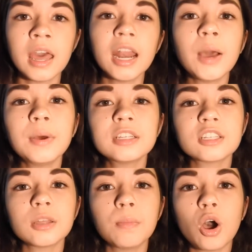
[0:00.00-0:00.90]
And I went
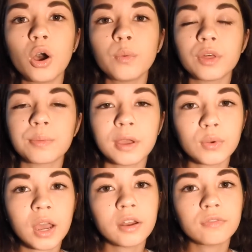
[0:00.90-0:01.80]
to the mall with
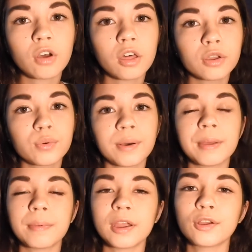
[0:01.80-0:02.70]
my grandfather while
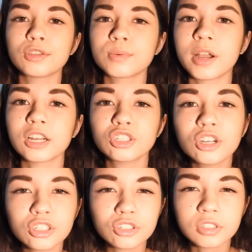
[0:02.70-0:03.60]
my parents were at
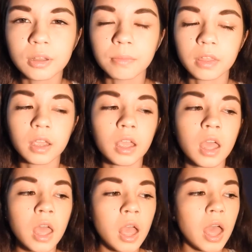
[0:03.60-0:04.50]
church or something.
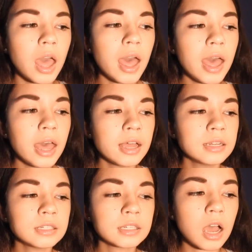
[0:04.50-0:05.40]

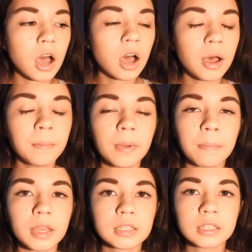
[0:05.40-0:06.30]

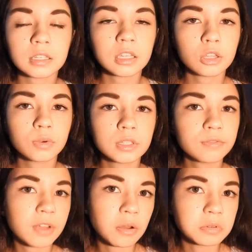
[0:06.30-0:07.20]
And basically there was a
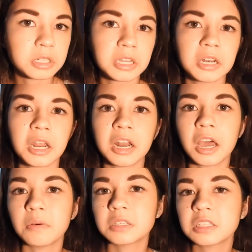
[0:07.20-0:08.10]
fountain and
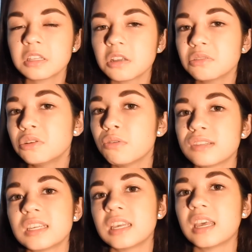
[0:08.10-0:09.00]
I was a little
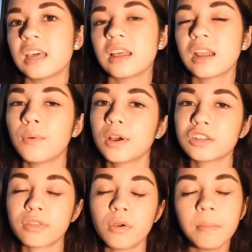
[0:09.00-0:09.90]
nosy kid and I want
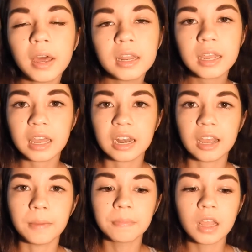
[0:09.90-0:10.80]
to throw money in
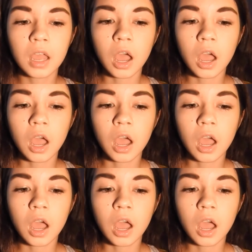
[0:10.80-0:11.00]
it.